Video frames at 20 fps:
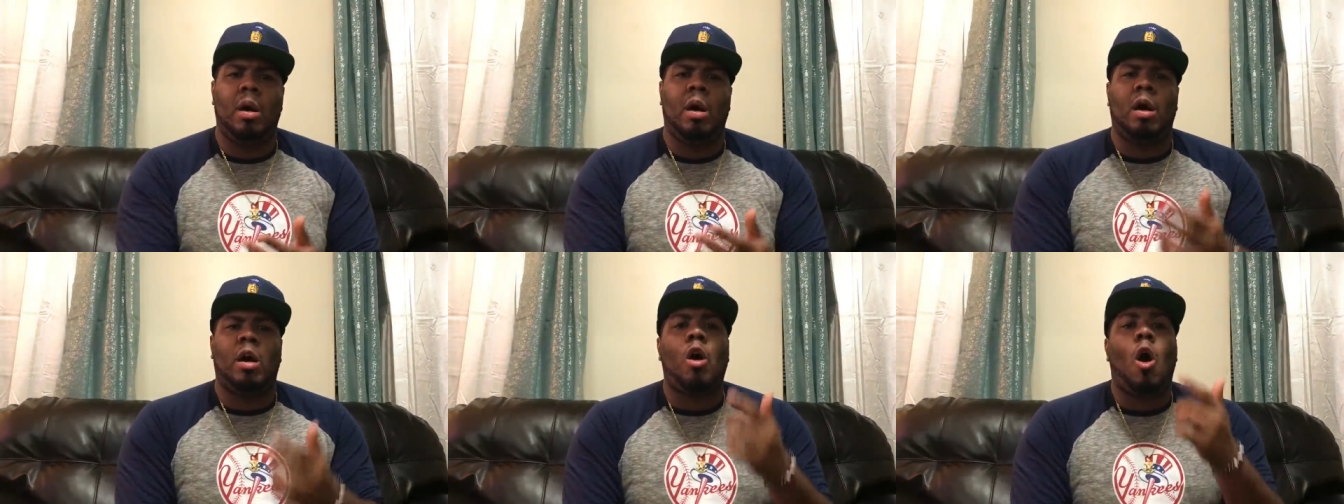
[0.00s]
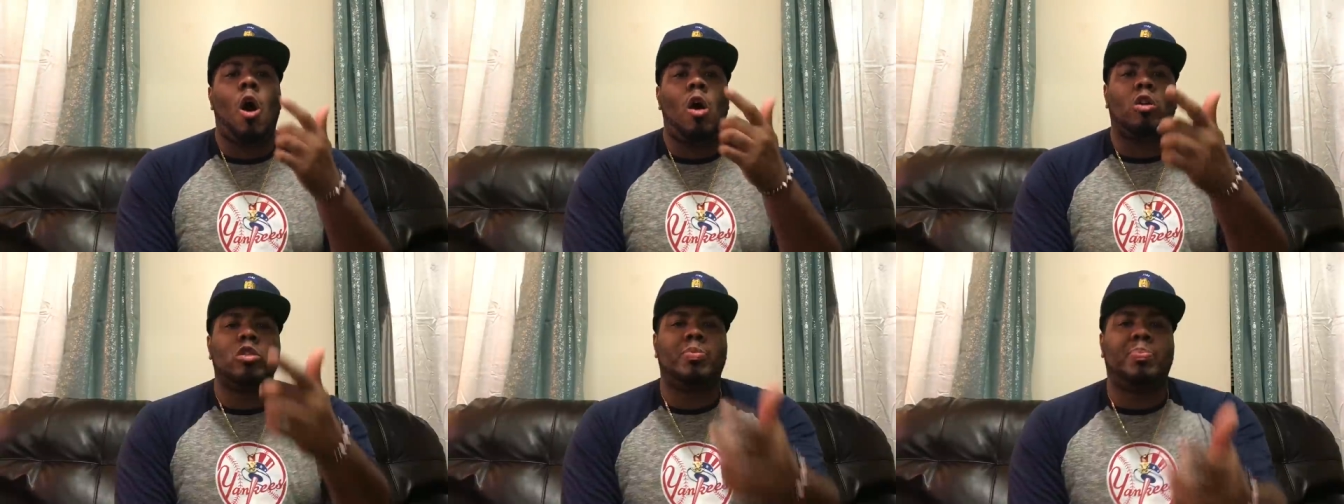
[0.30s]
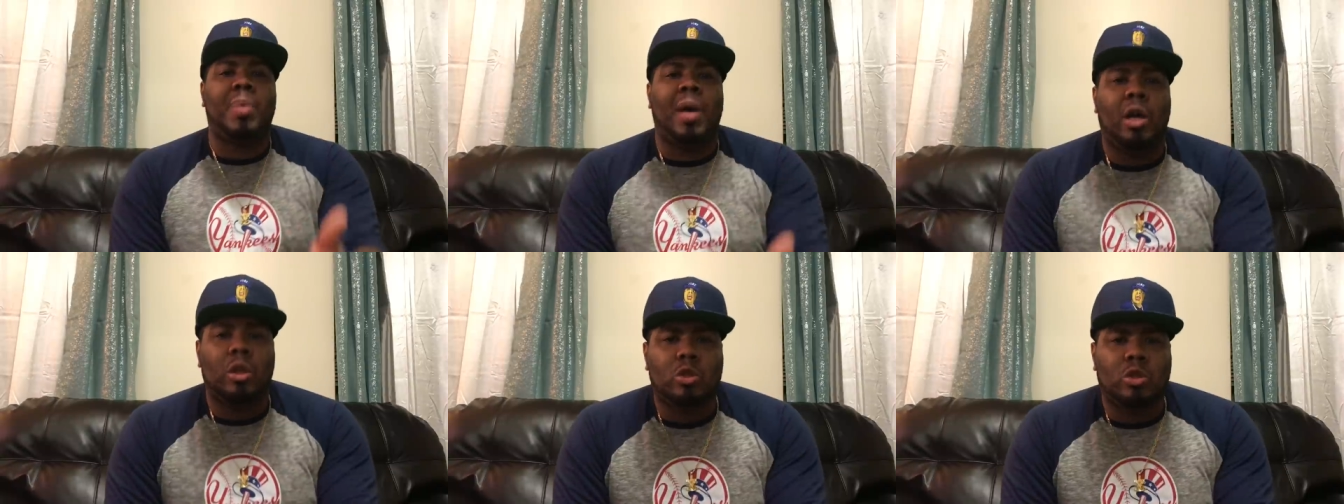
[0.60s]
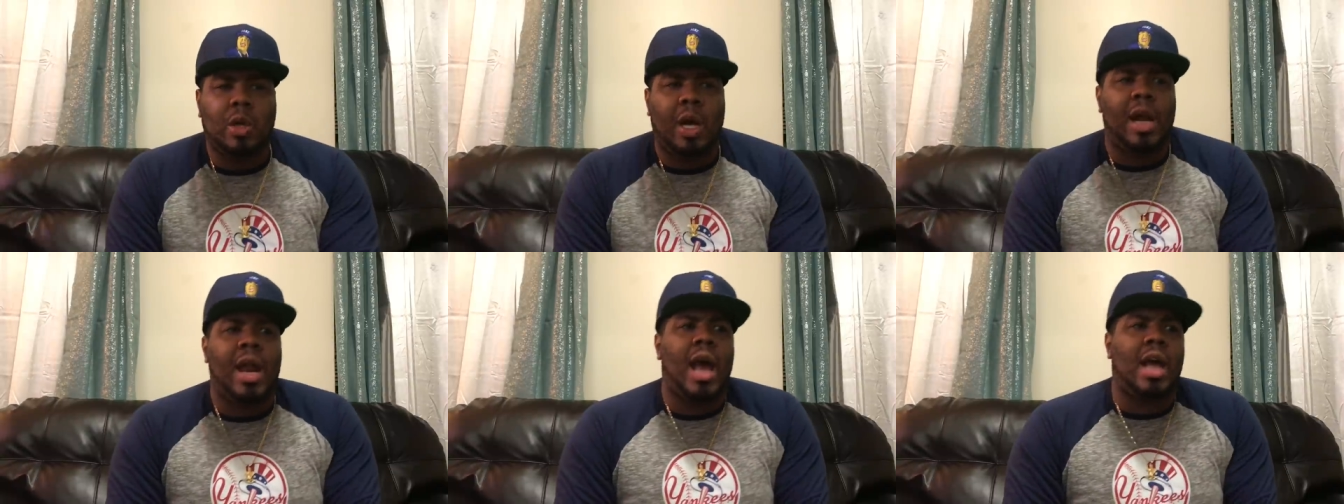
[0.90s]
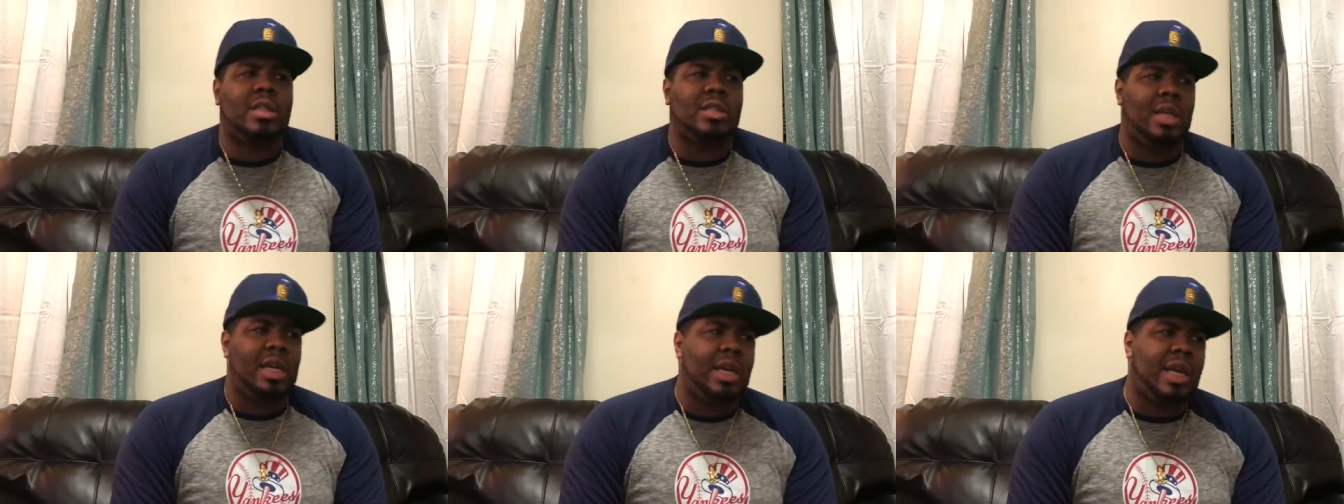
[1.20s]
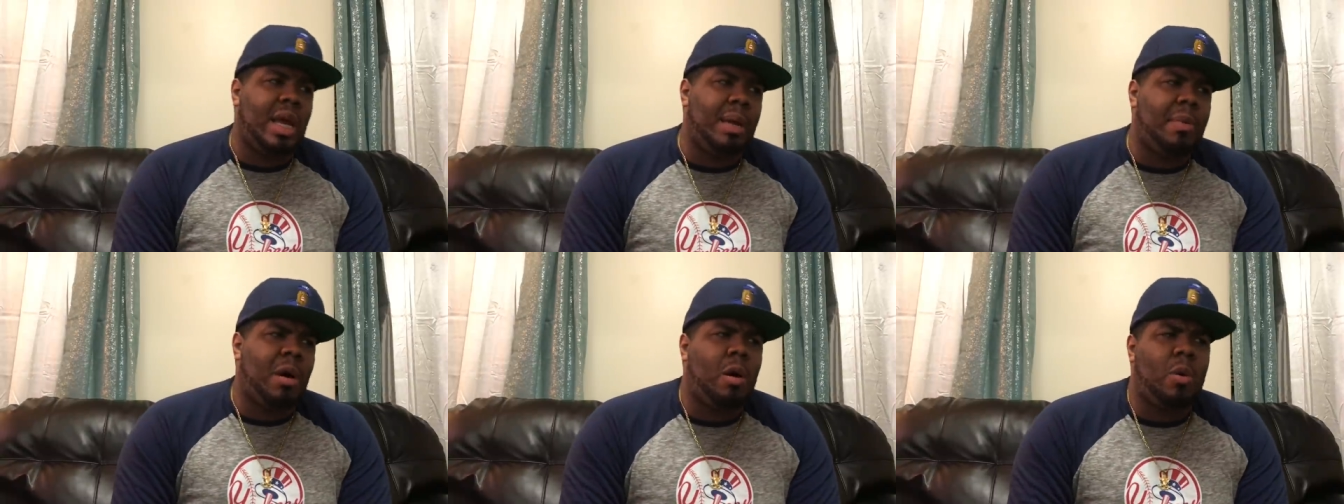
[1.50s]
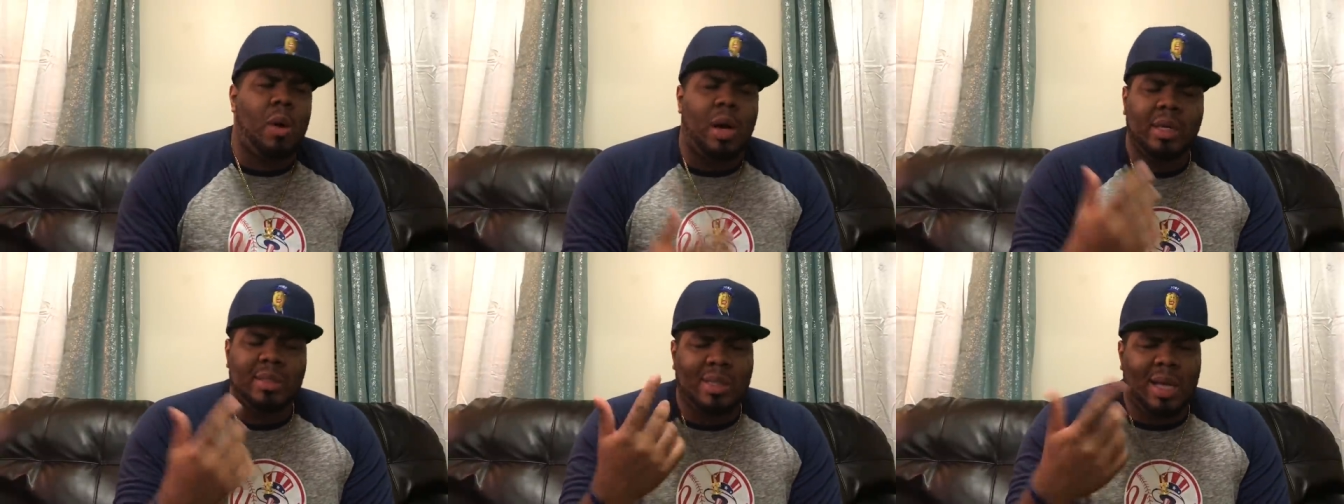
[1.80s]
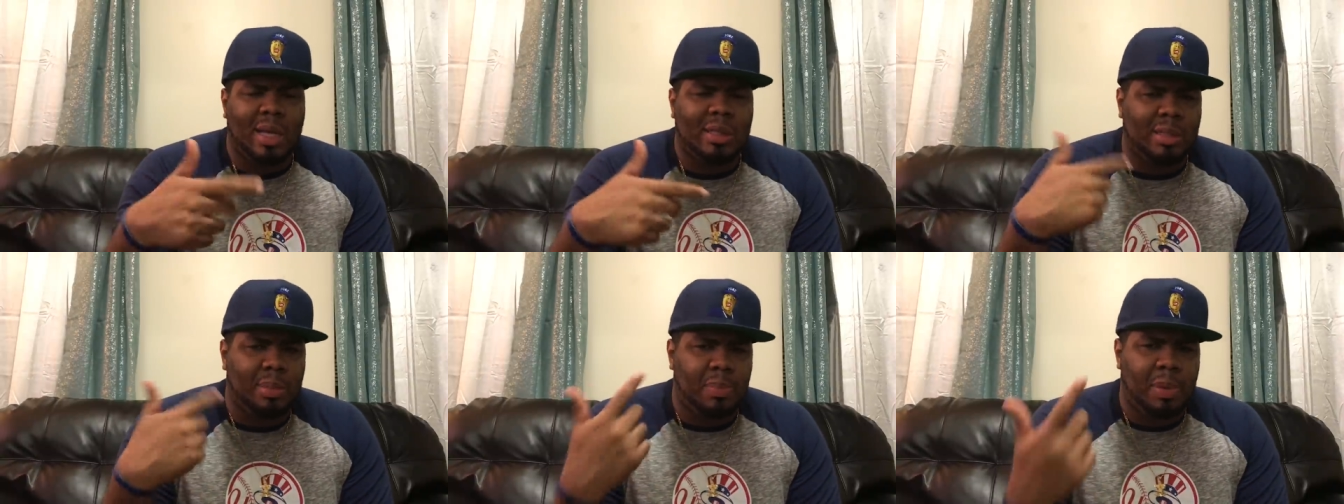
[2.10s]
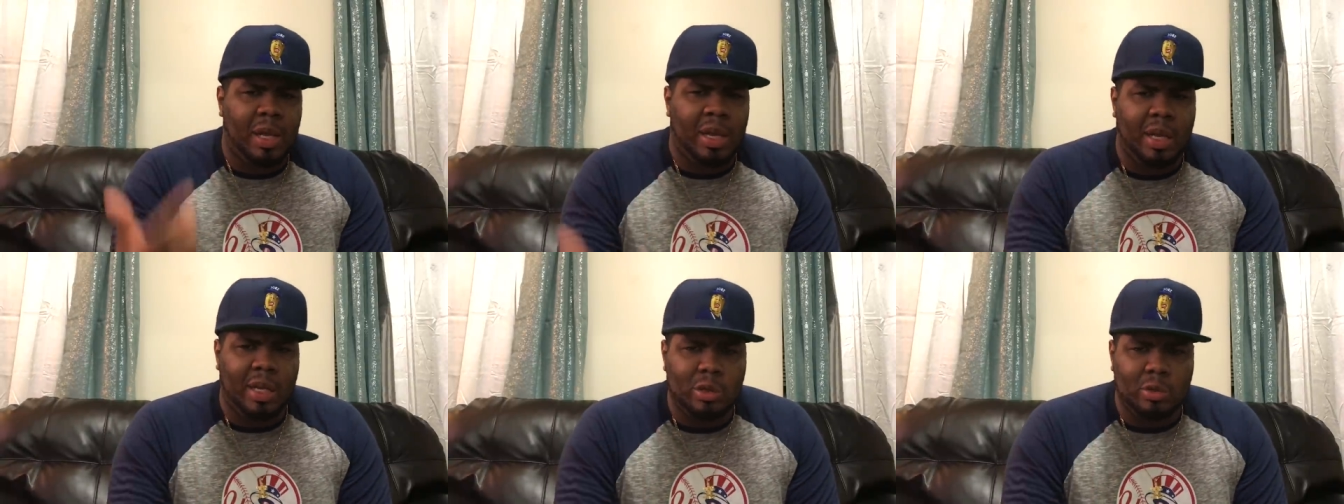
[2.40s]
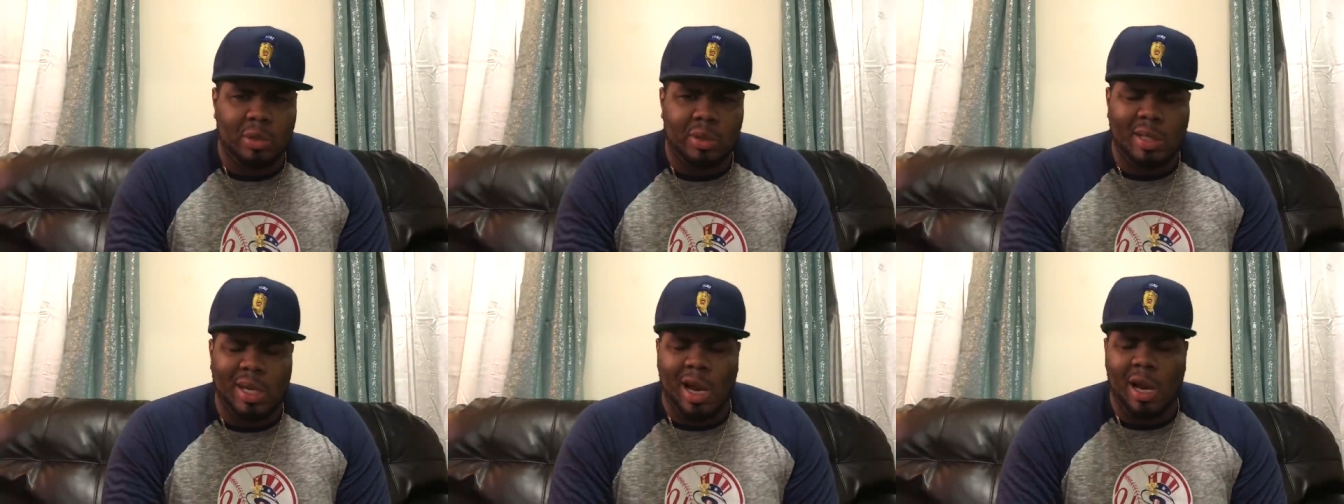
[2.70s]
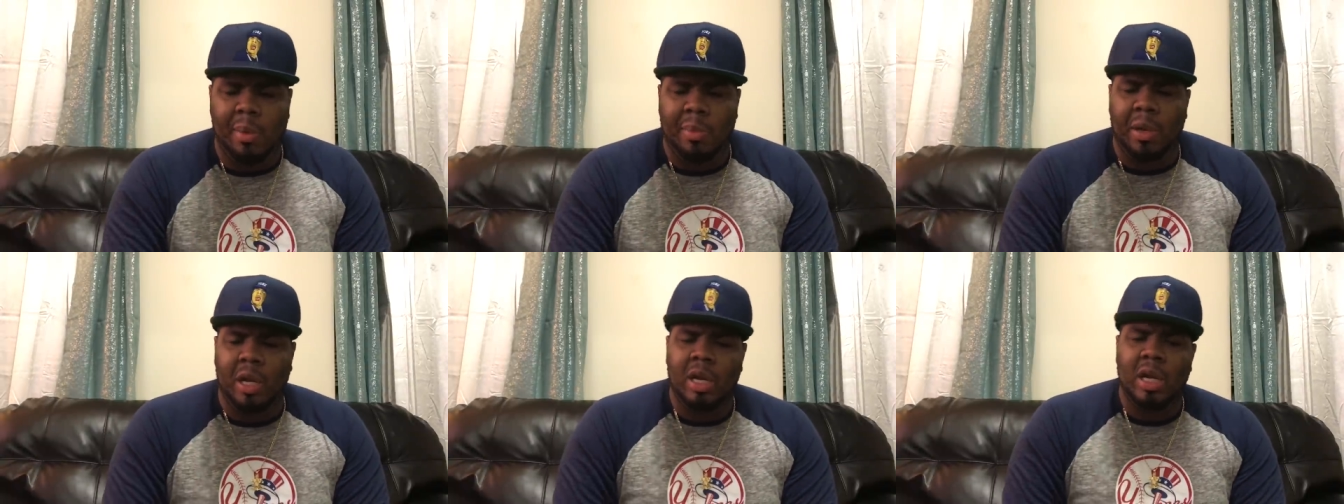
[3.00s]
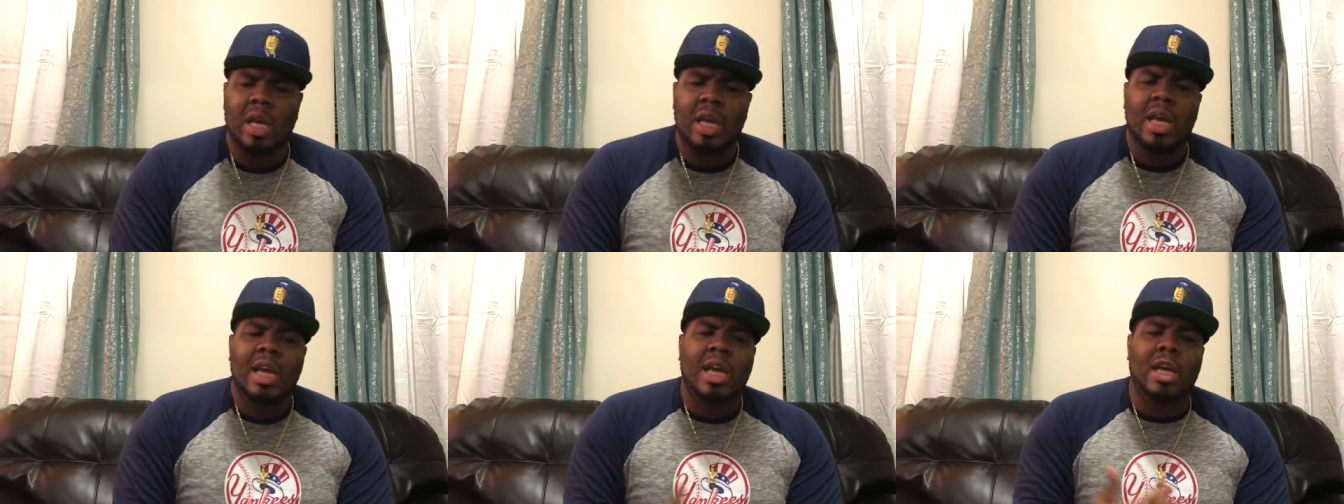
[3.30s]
uh, Carlos Beltran actually came out while he's contemplating his retirement.